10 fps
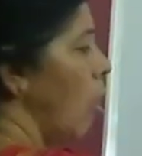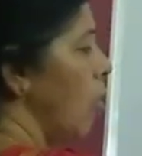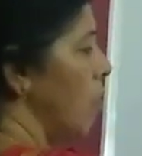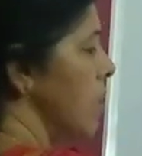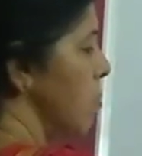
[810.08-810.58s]
The
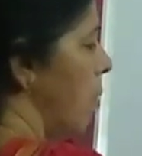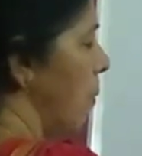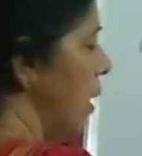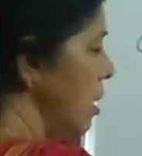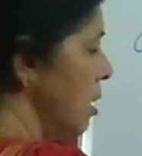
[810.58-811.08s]
clockwise
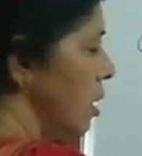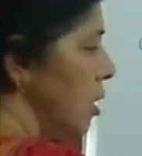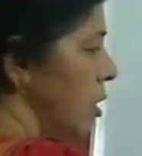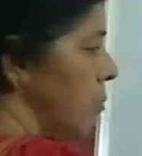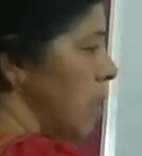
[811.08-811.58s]
moment
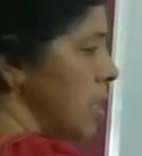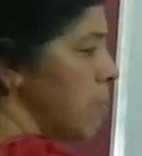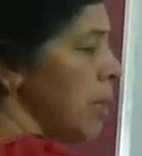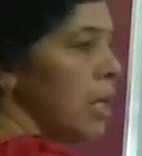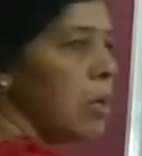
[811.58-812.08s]

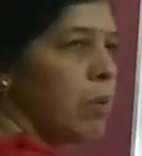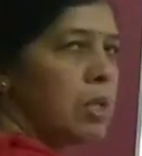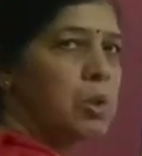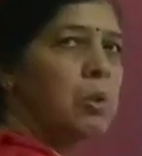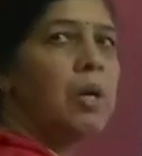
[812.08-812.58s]
must be
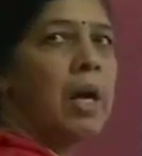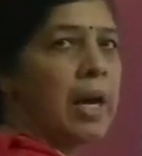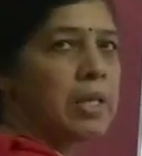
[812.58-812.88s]
equal to